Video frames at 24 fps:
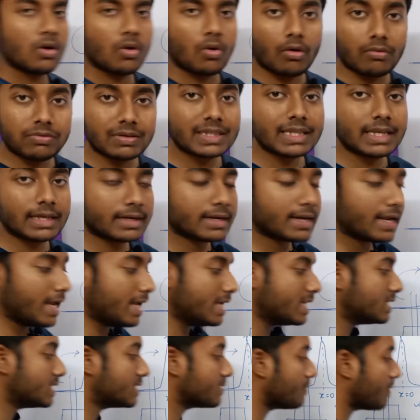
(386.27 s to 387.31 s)
over the
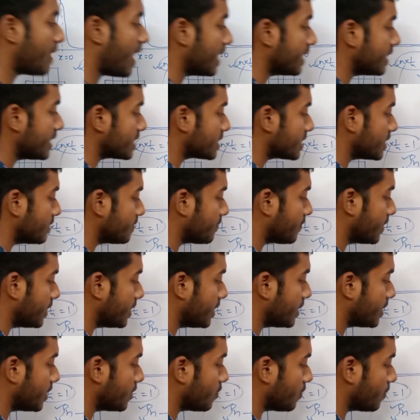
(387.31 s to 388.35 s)
range minus
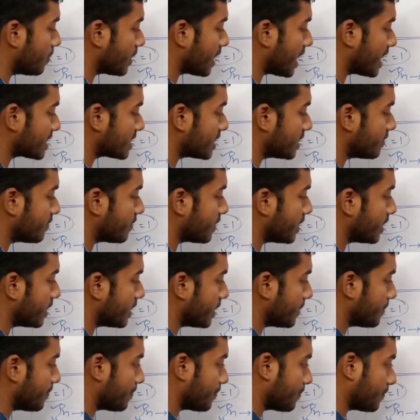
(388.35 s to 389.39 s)
infinity to plus
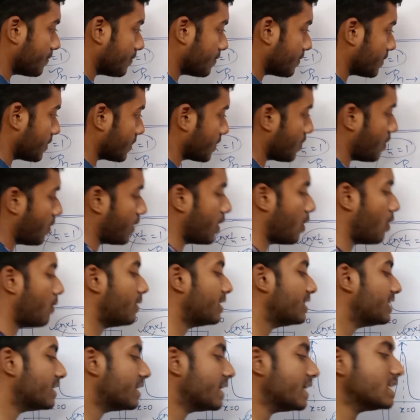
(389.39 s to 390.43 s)
infinity, okay,
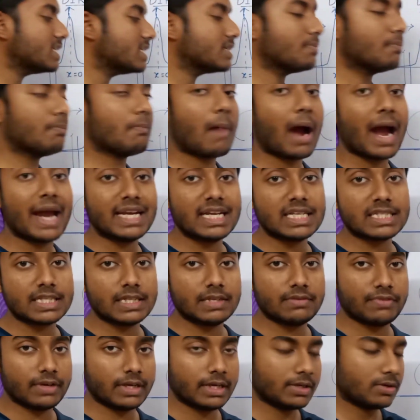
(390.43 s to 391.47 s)
over the range minus
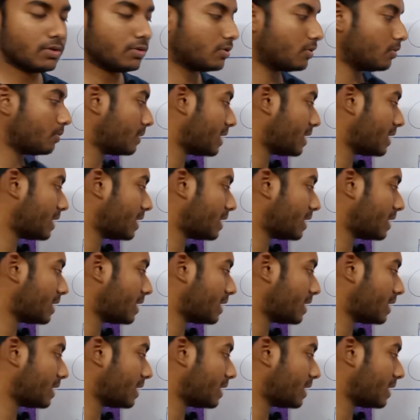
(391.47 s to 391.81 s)
infinity to